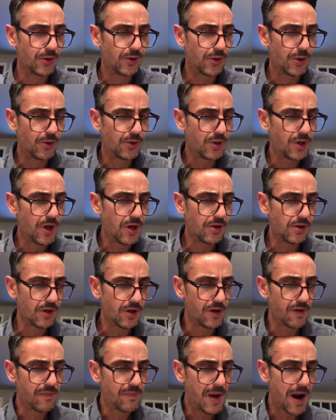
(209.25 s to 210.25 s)

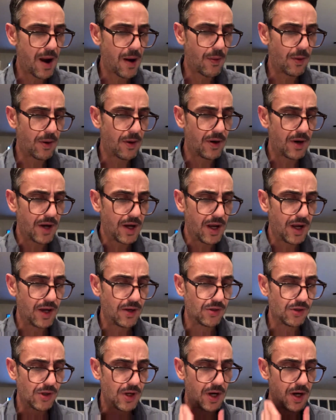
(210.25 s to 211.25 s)
Association of Power
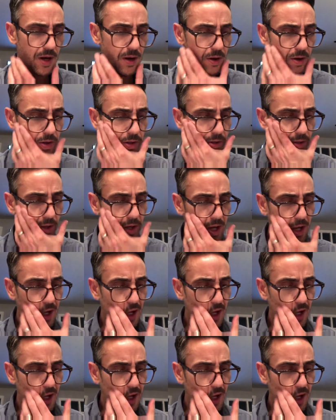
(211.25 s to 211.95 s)
Engineers